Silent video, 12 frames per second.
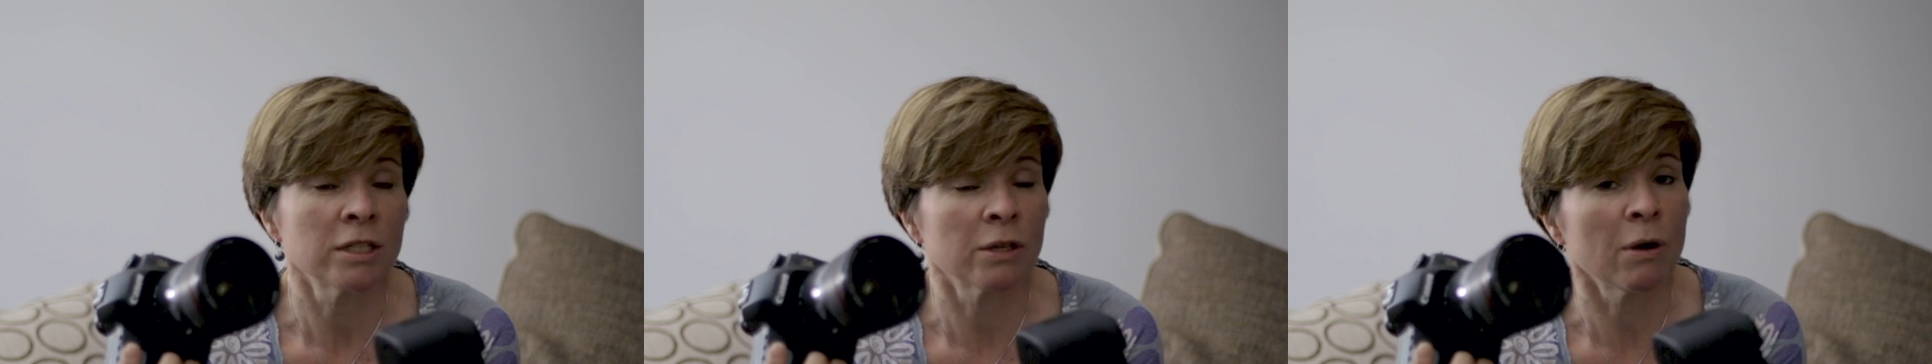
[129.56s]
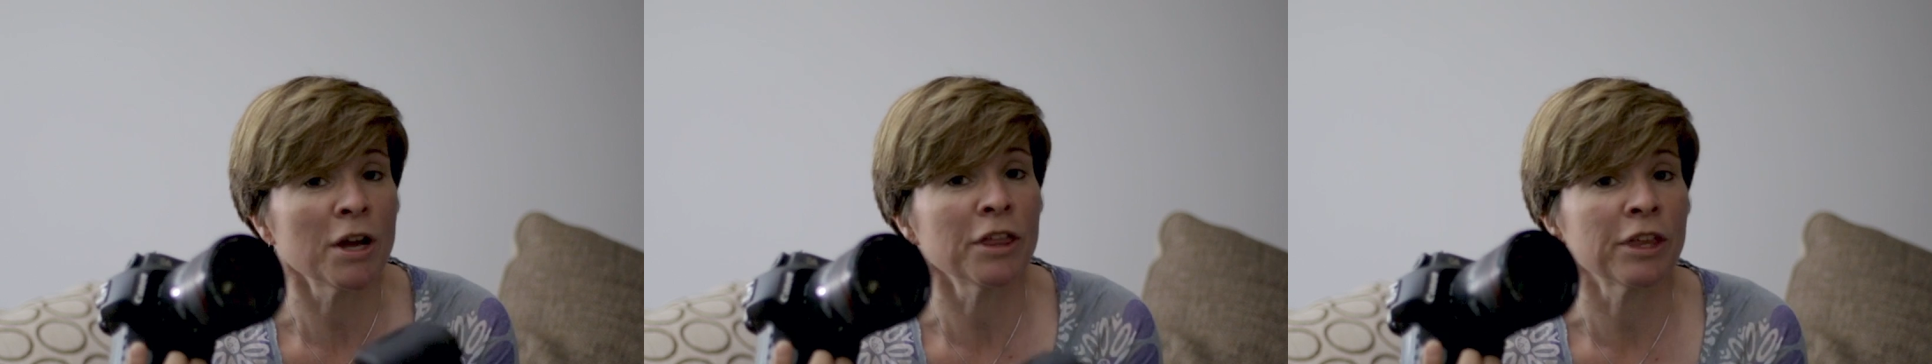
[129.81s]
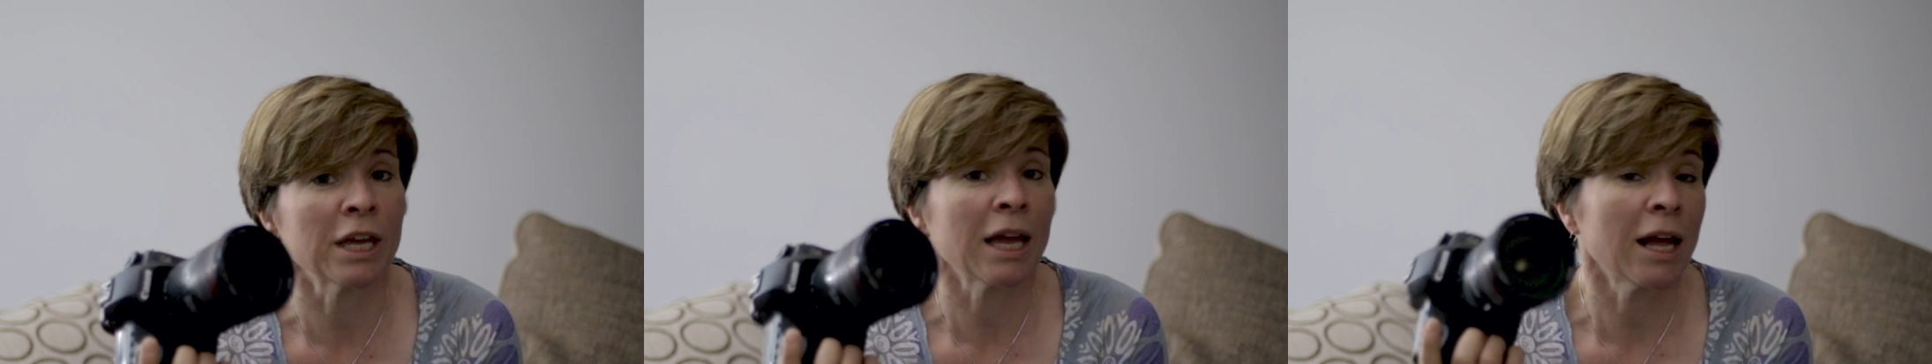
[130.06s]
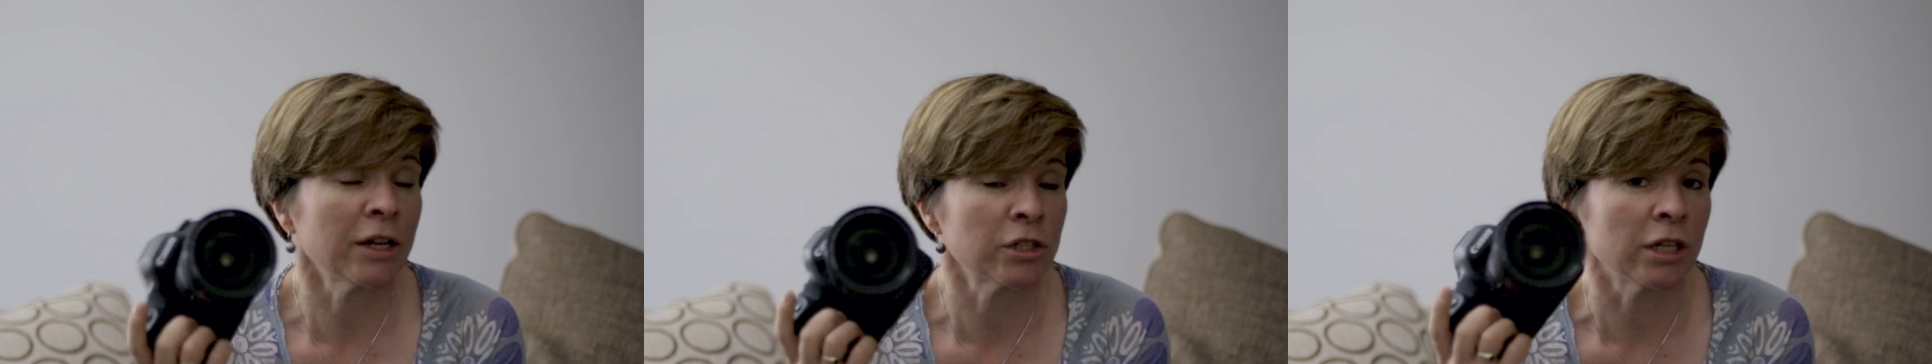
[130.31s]
So I
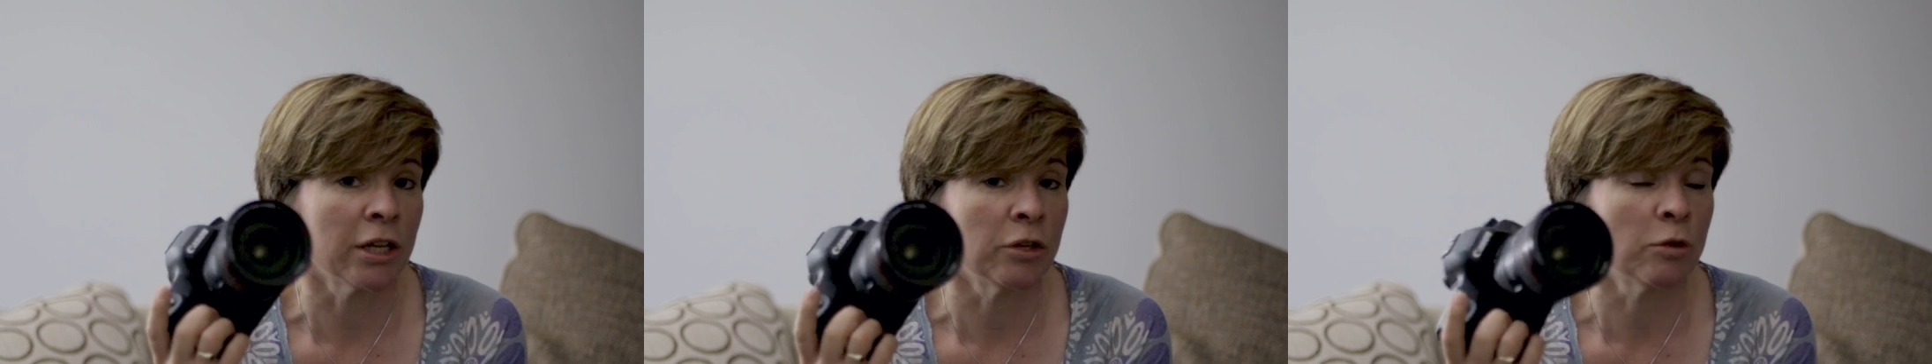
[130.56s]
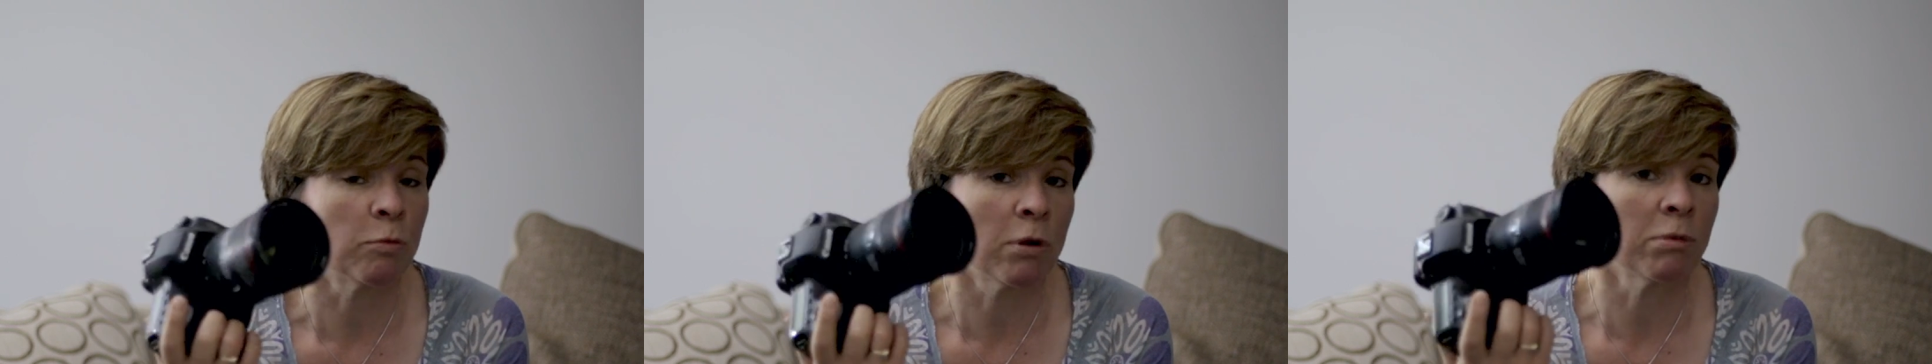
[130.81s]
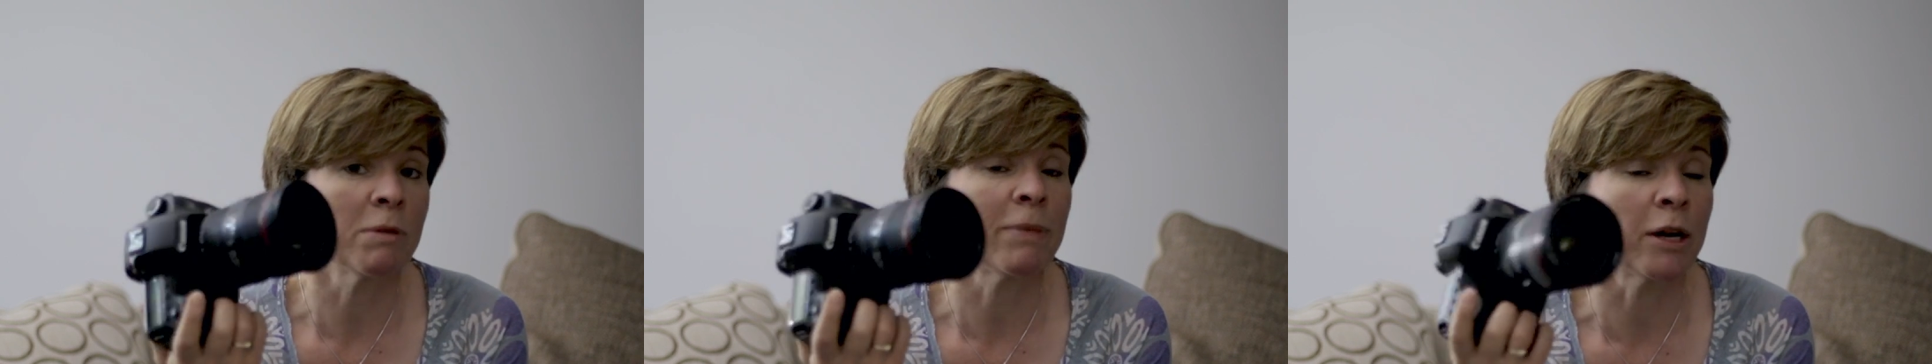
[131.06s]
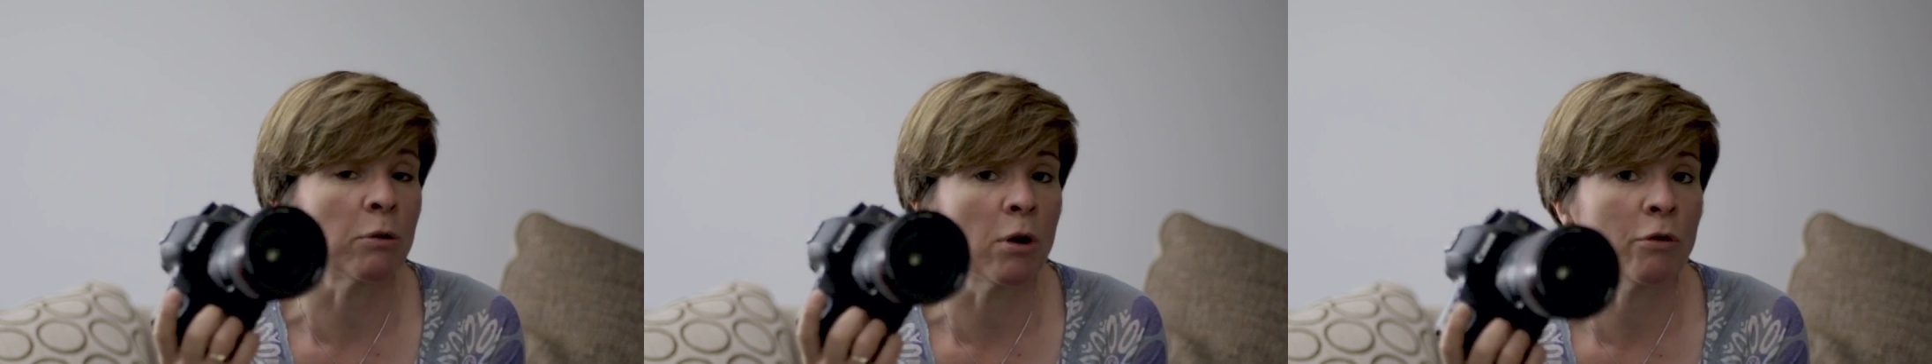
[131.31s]
think actually you're probably
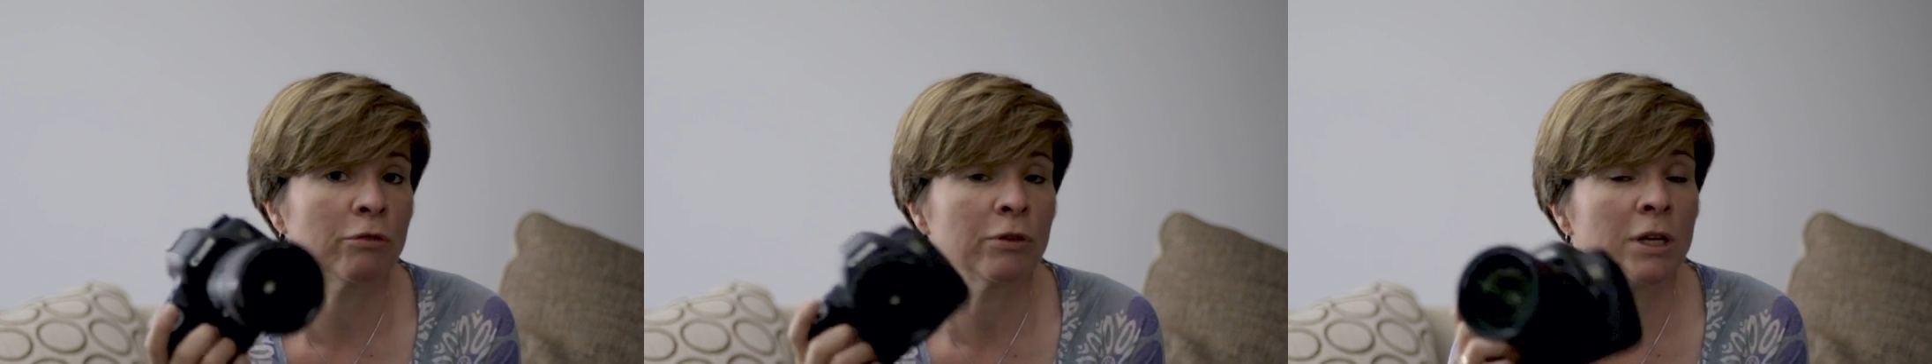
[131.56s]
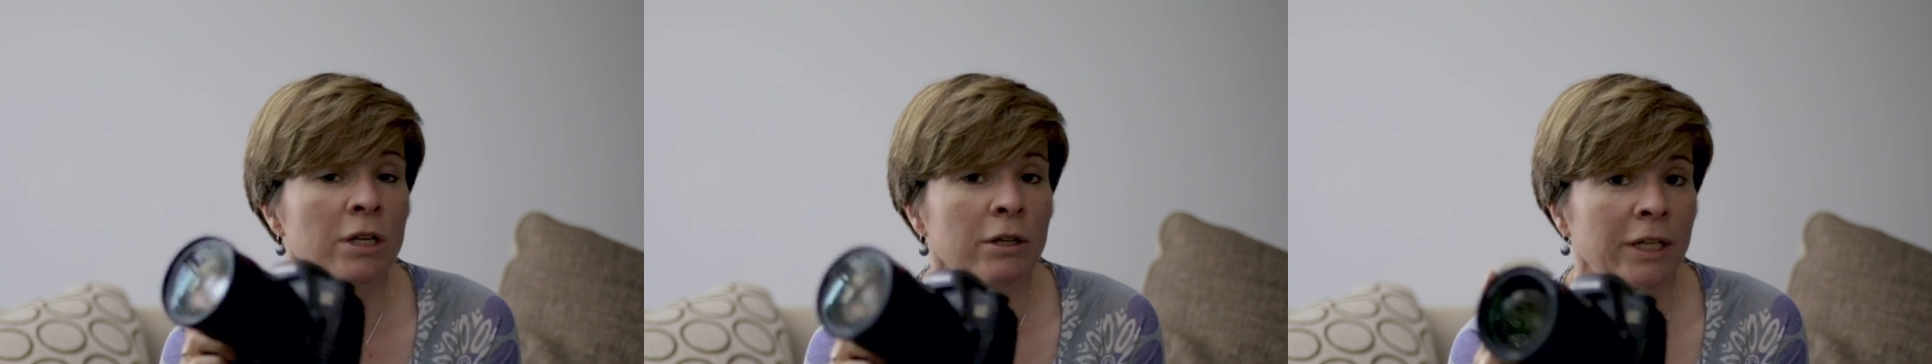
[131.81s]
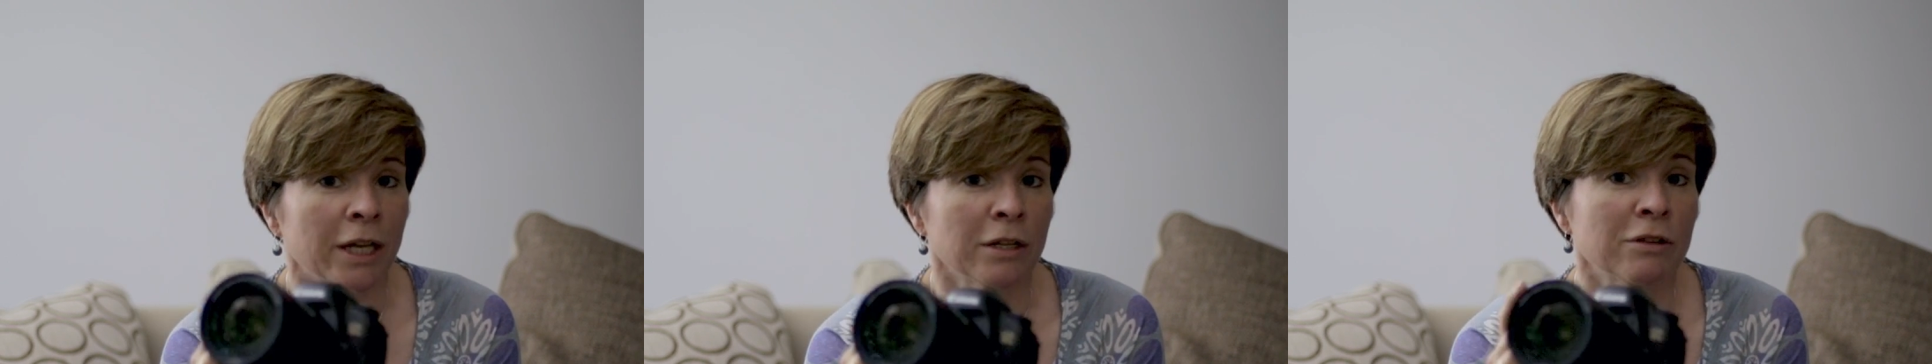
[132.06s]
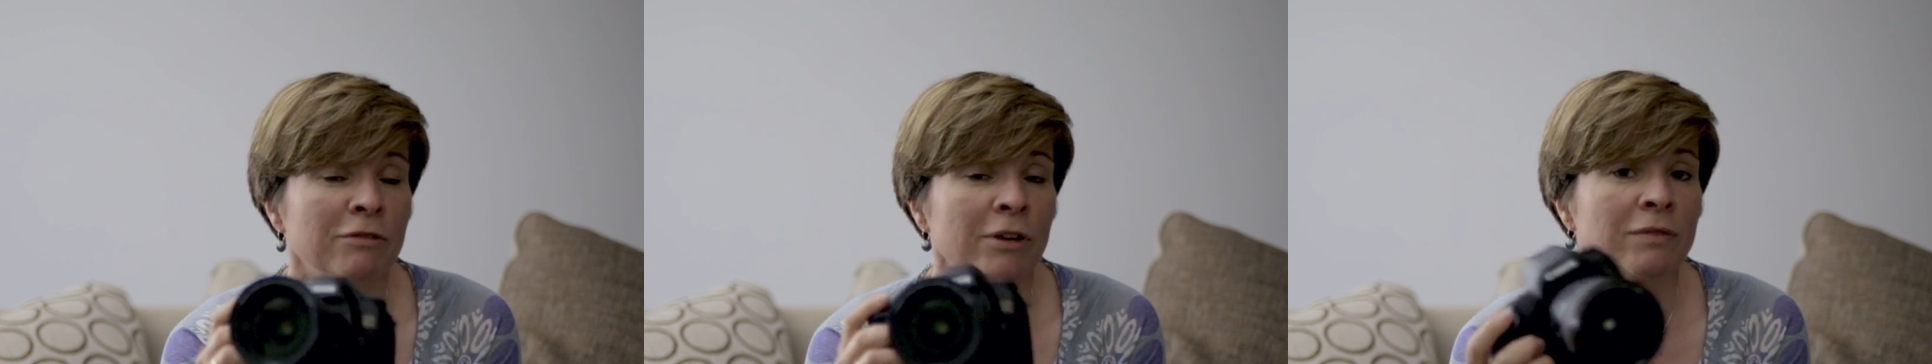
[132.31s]
better off
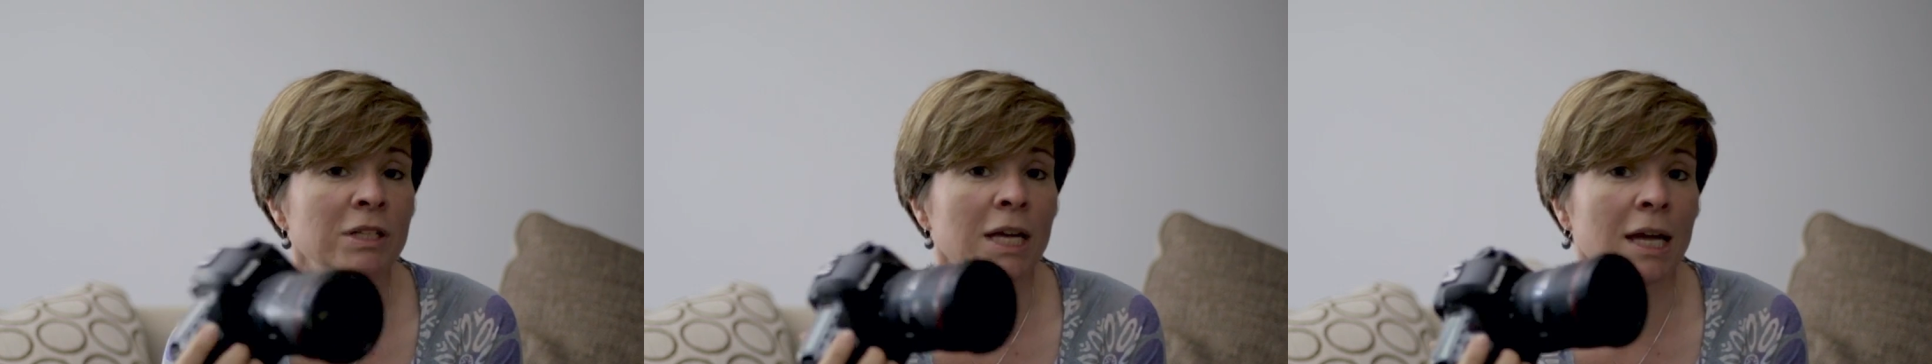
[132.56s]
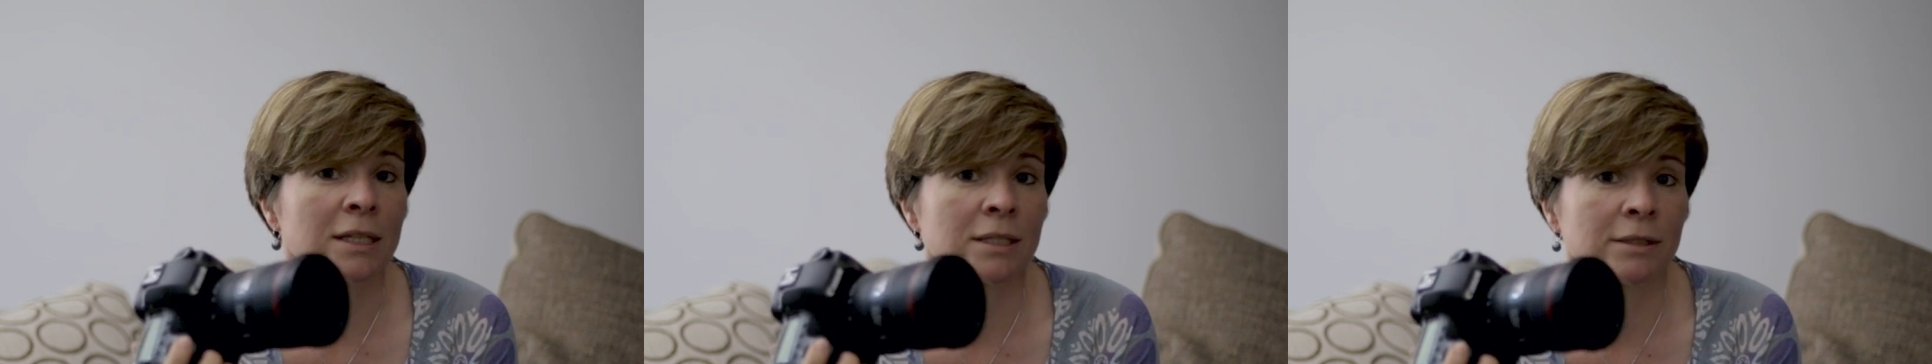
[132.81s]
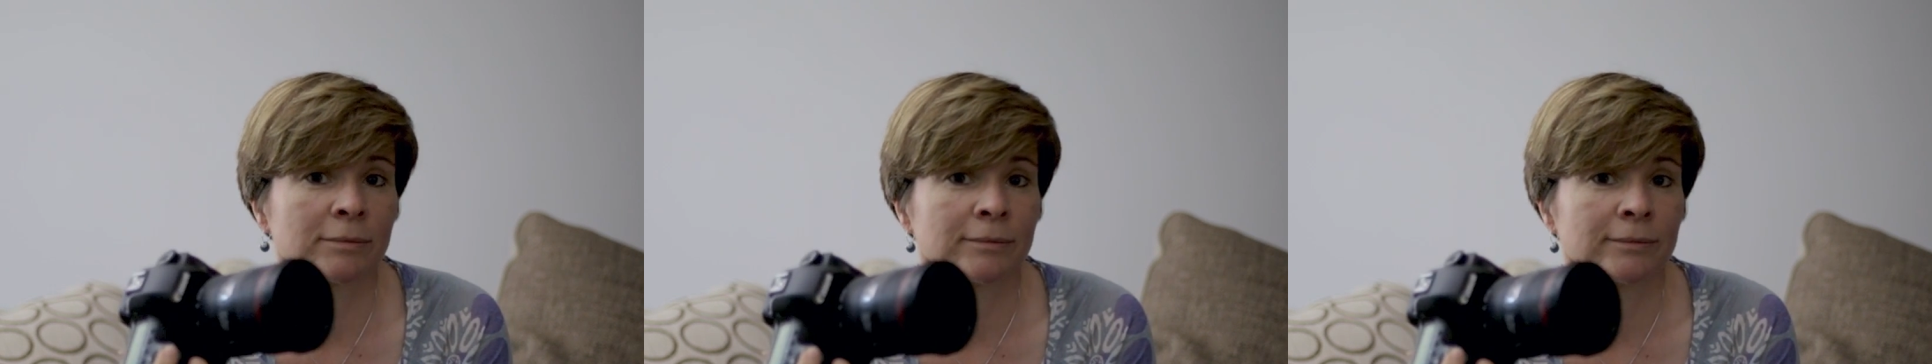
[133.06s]
getting the 5DS.